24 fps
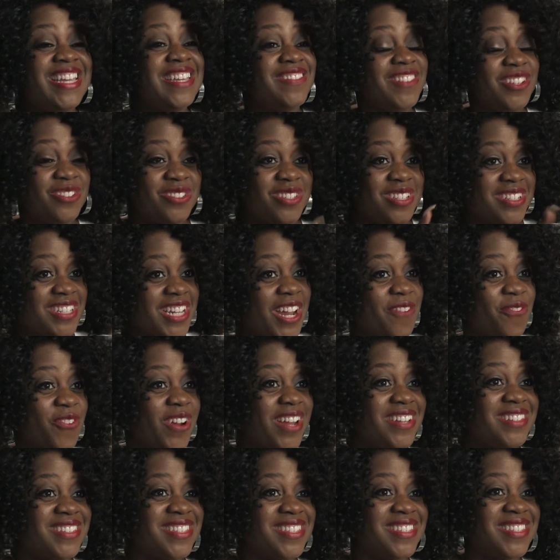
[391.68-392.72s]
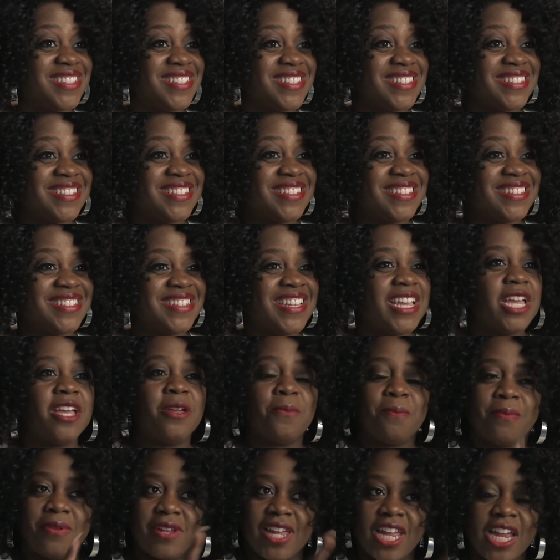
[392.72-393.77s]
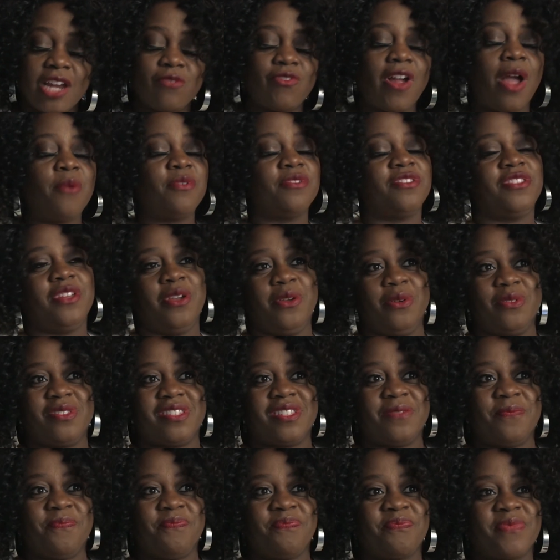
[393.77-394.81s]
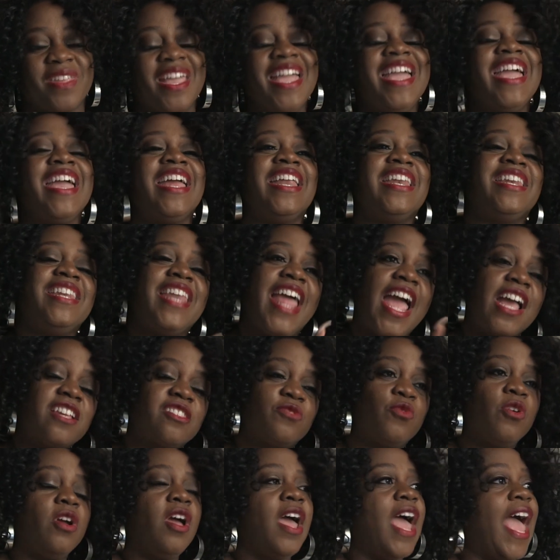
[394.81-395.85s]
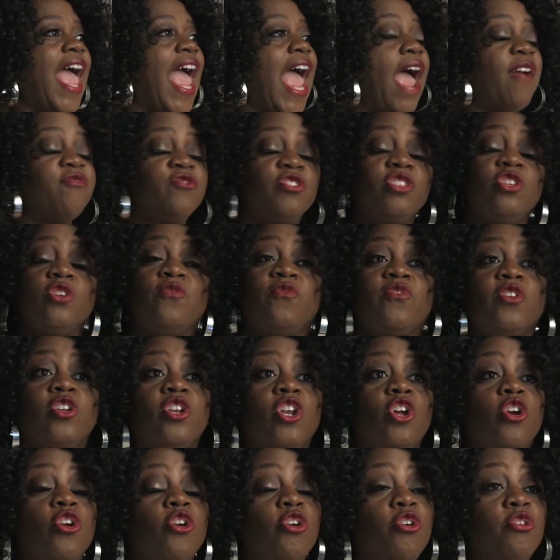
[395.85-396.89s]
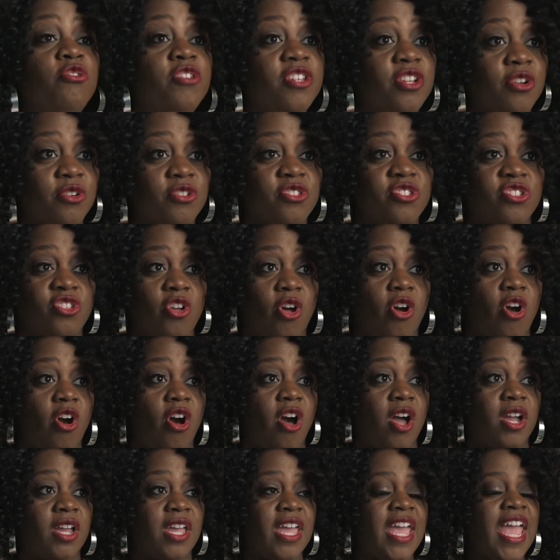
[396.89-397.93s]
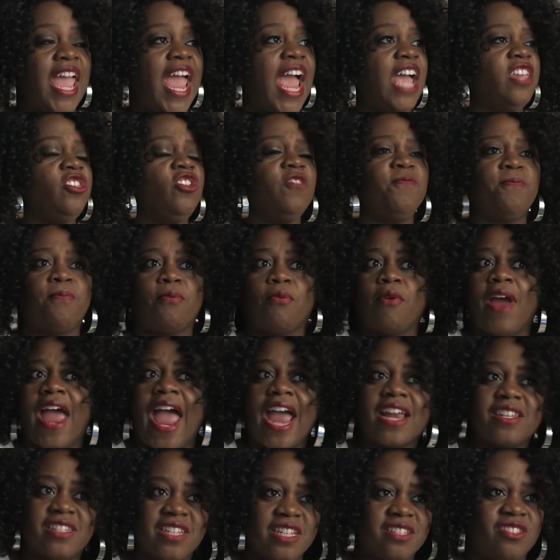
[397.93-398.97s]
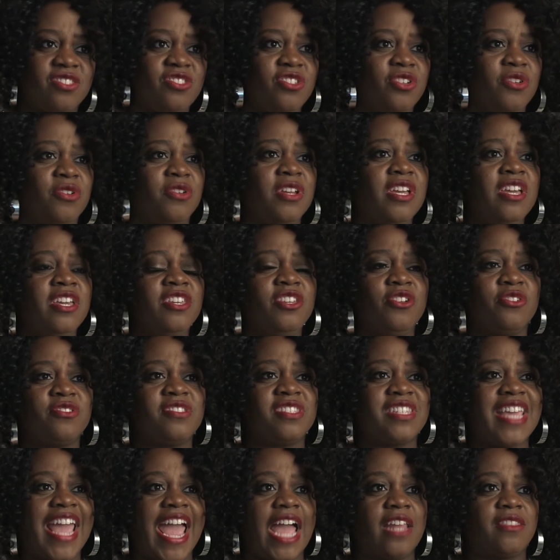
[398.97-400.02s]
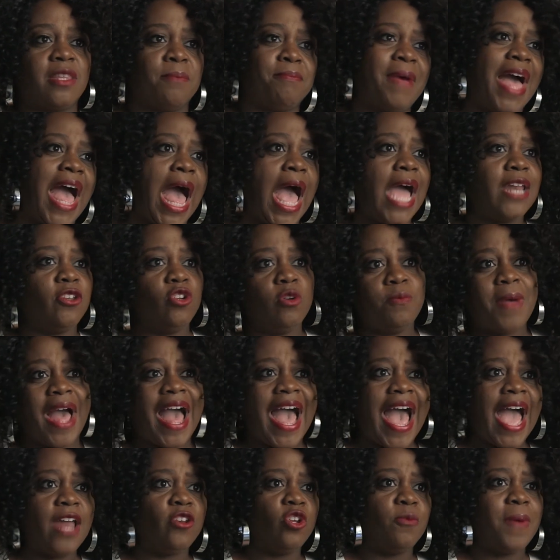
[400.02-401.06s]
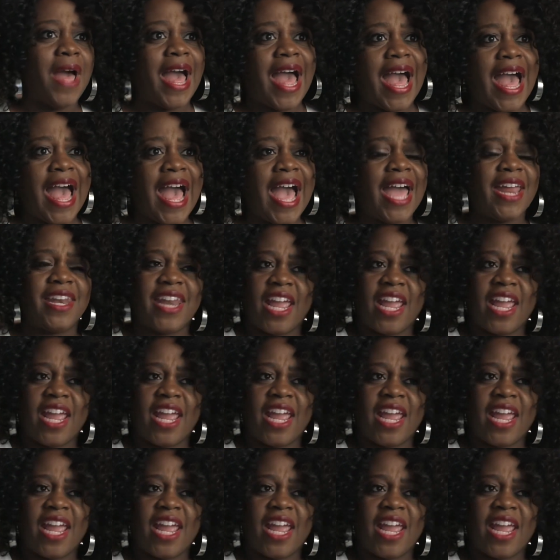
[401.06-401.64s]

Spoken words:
There's a difference. Play around with those. Next, after you've learned your song and you've practiced your scat, the ba-do-ba-do-ba, and